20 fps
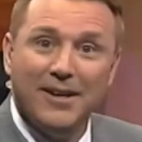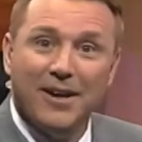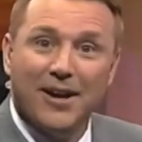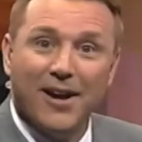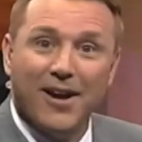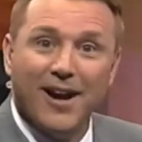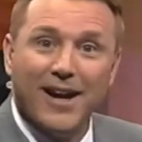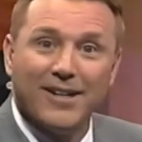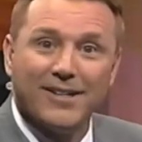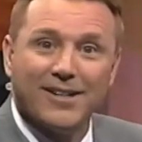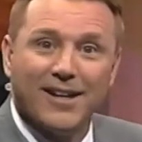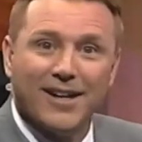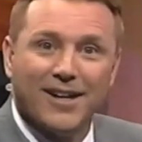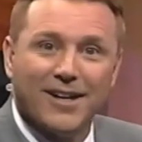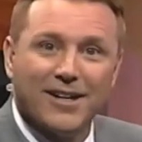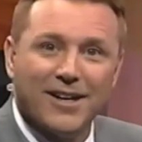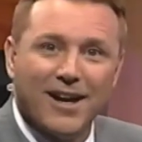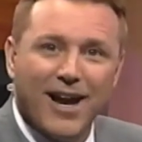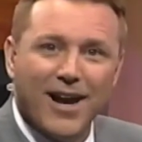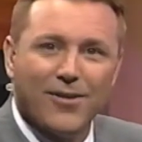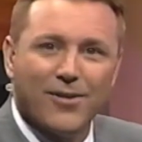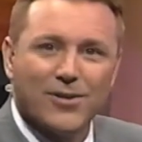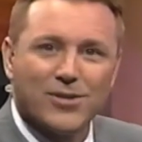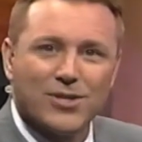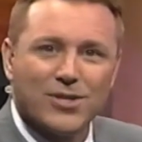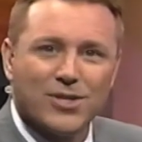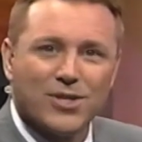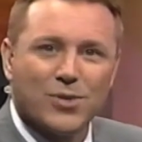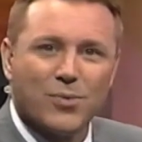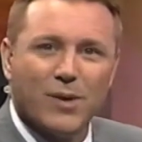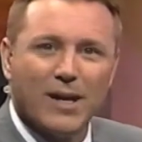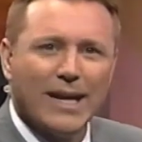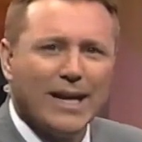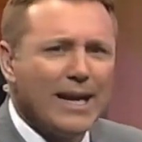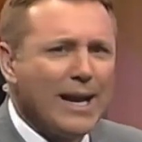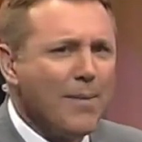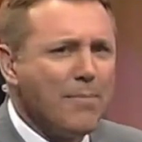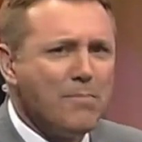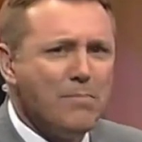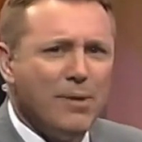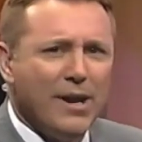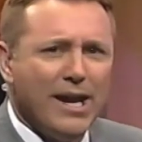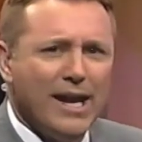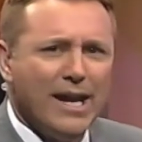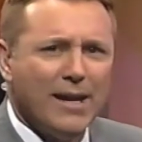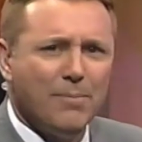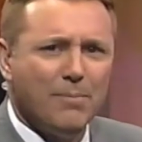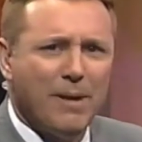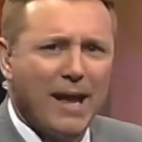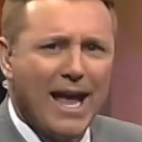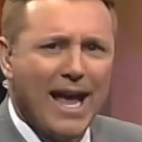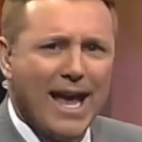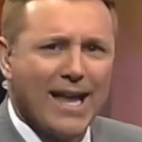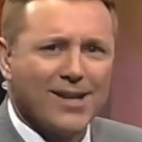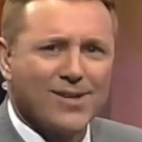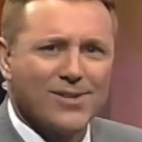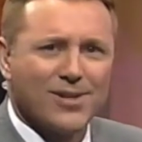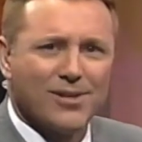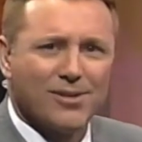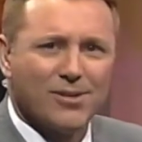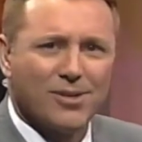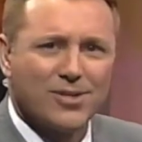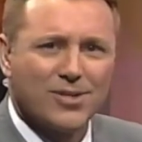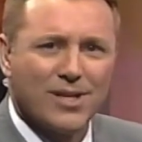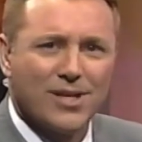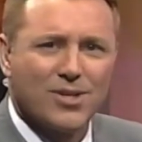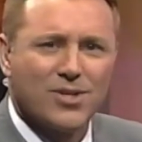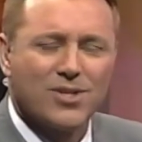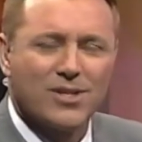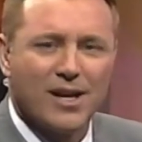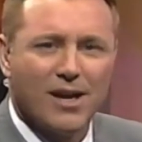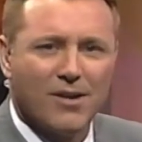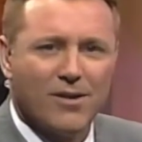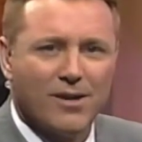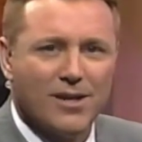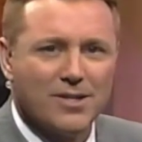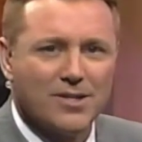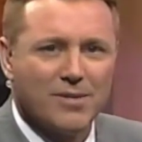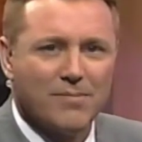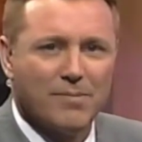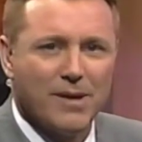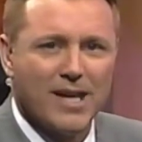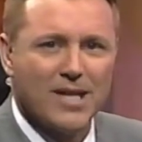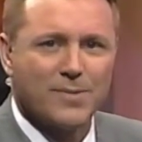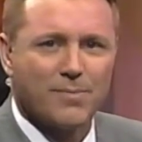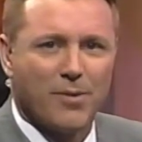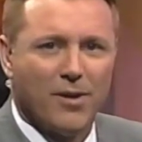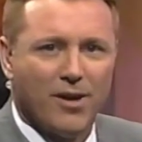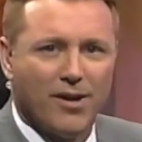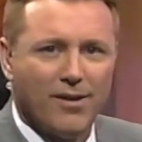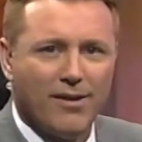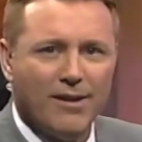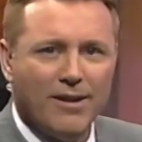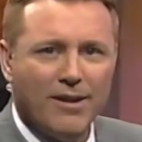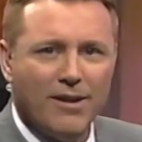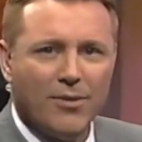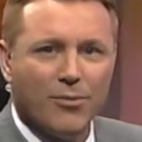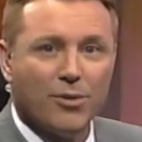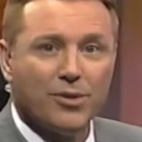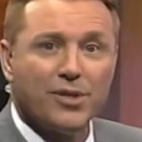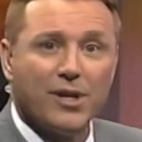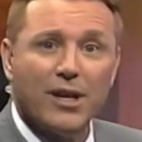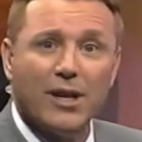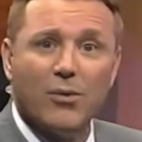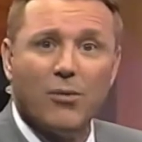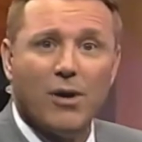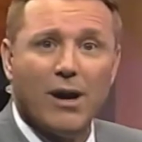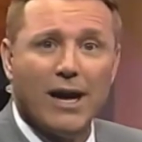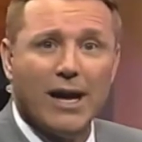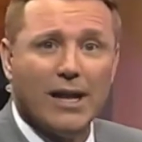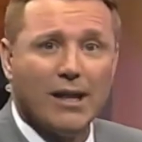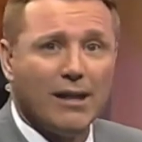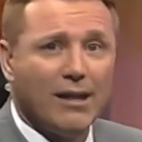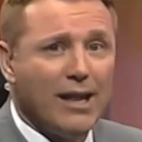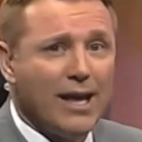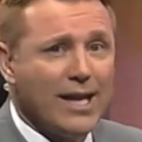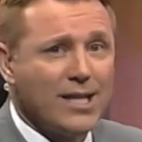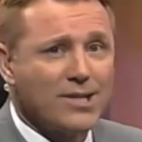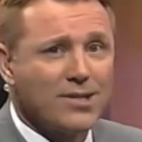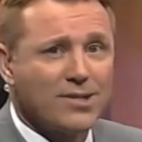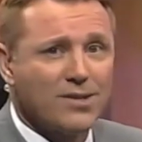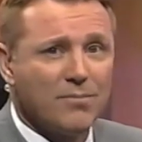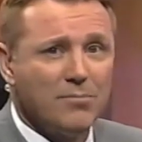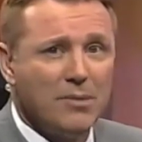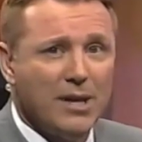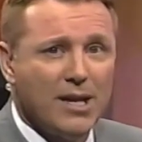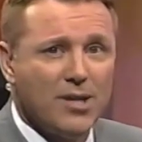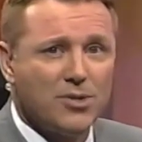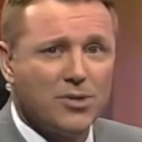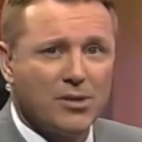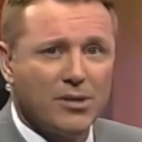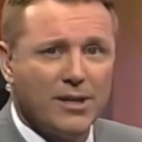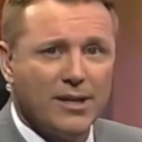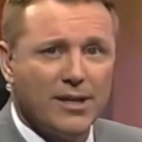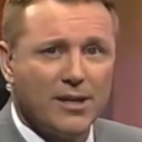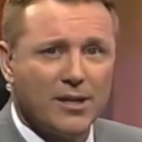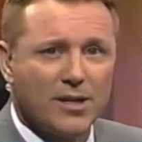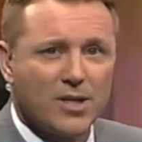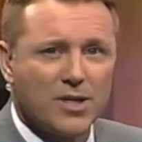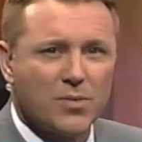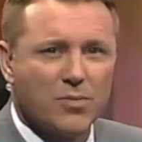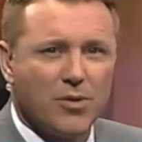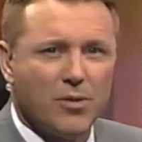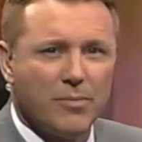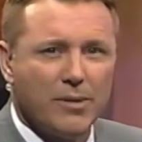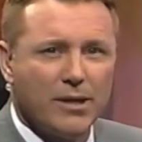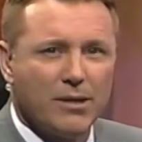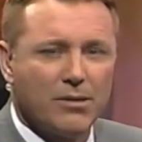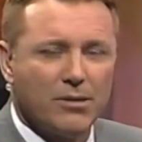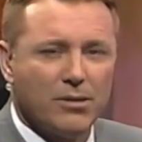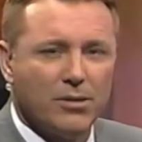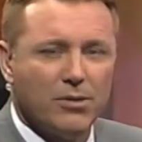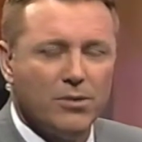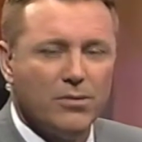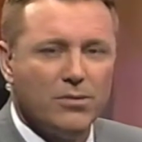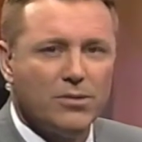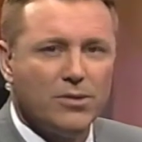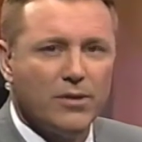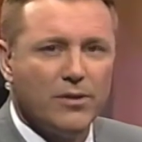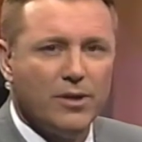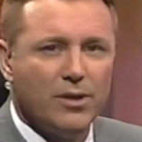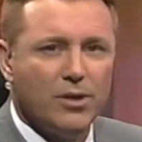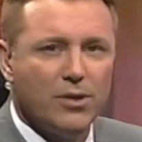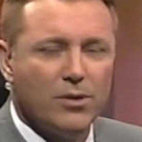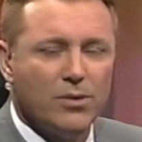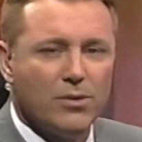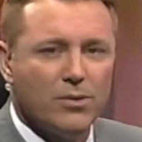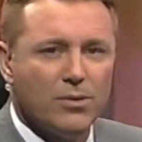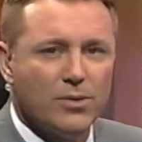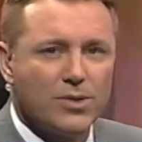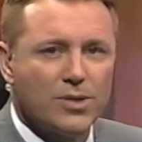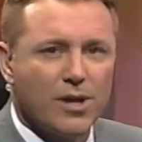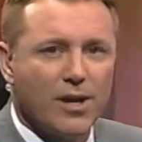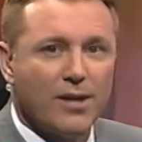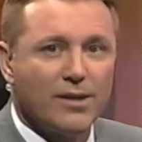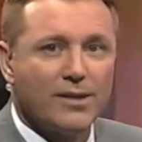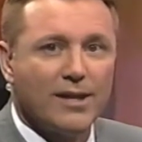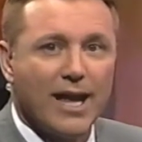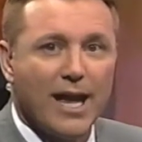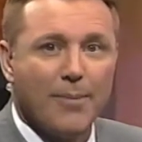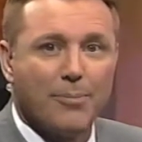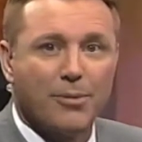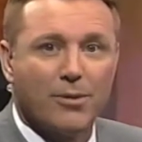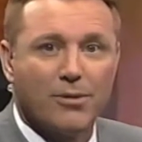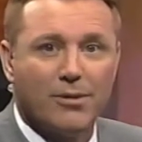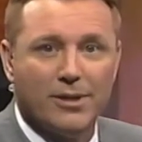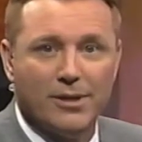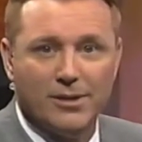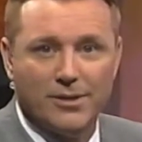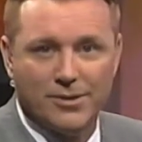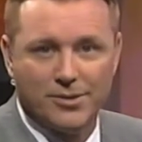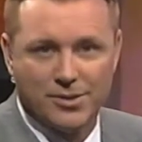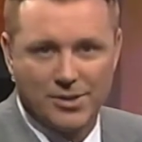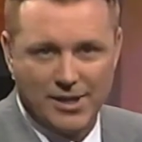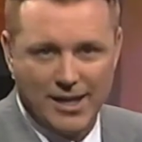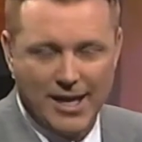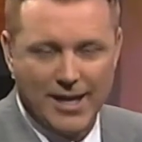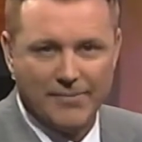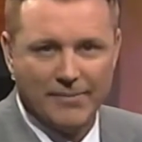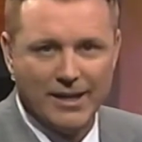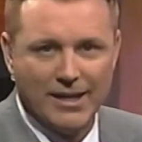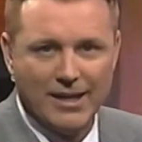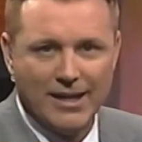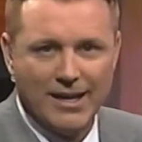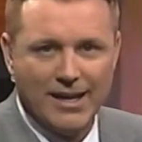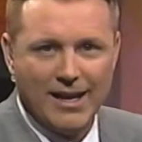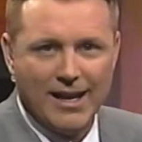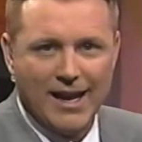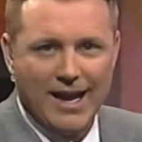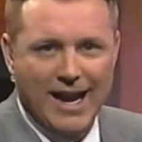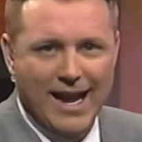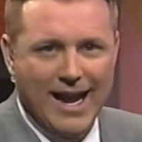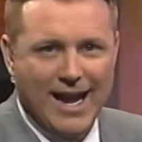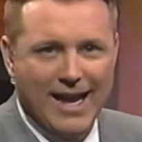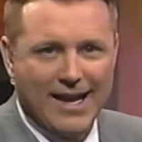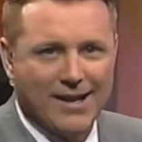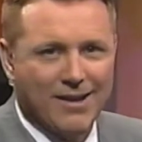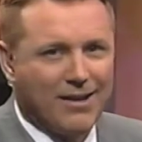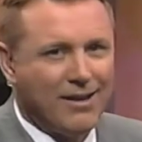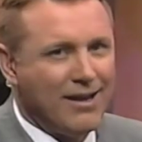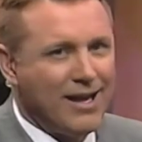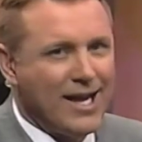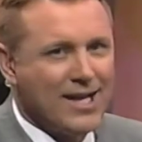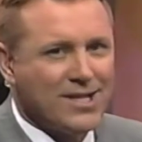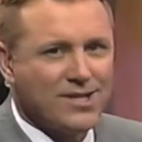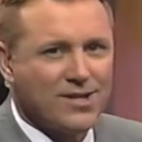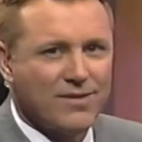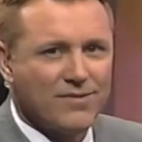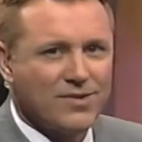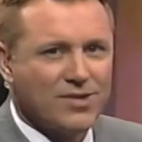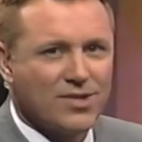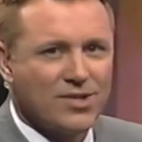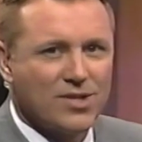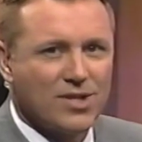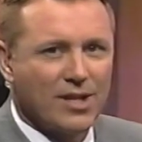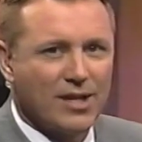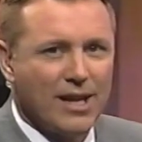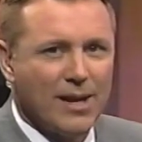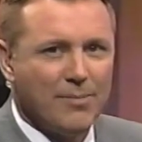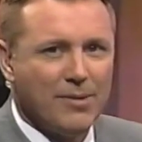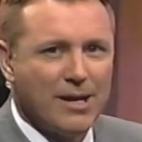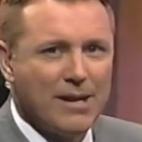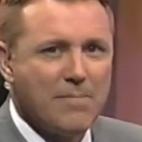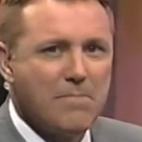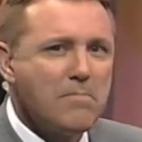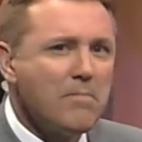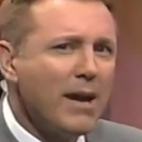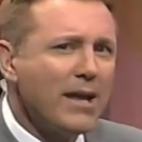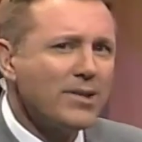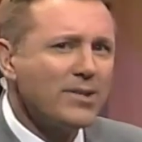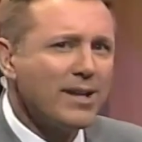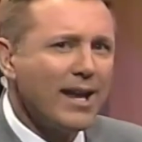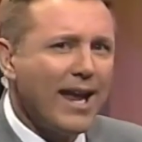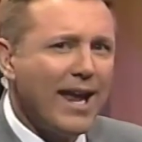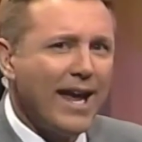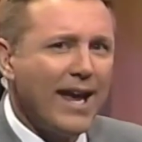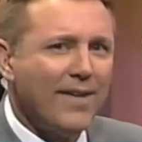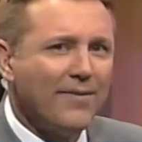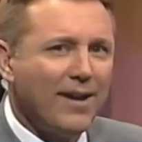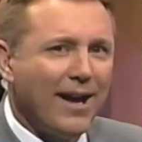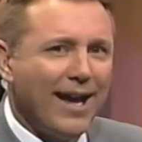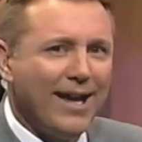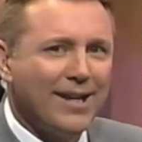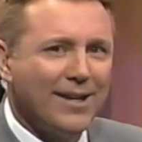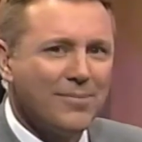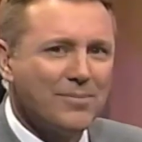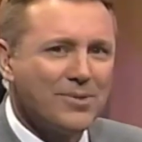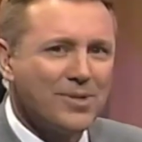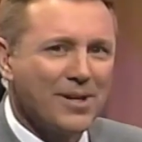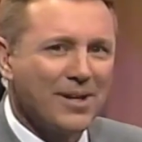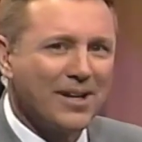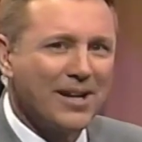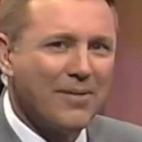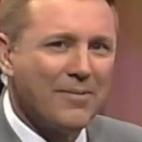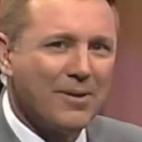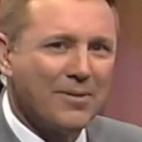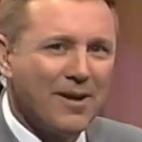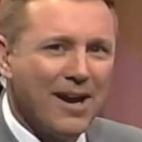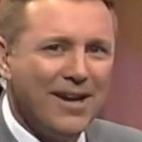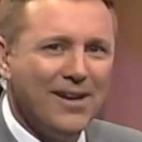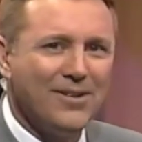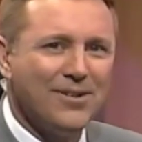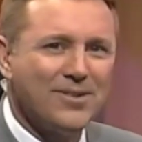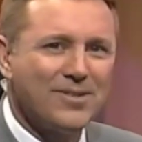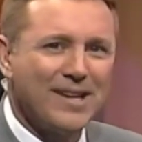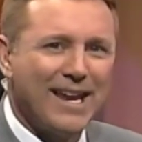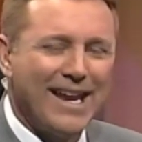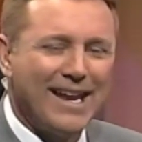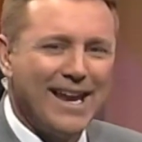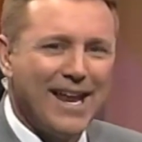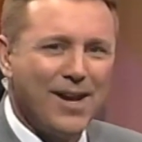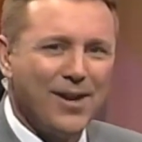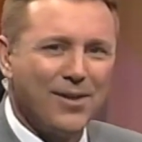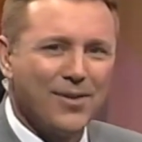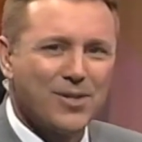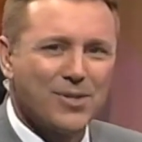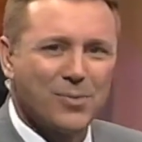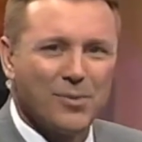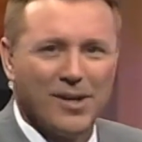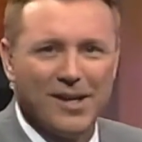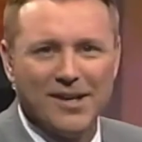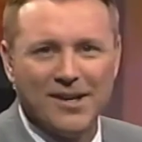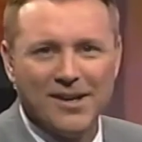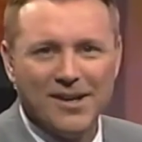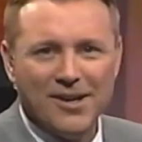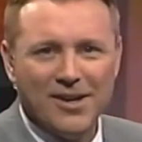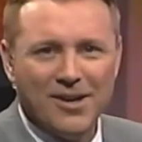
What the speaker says: All right, Congress is swinging a big bat as it looks into steroids in baseball. We'll tell you why lots of major leaguers will be glued to the news on Capitol Hill today. And lots of celebrity must-have items are coming right here to San Diego this week.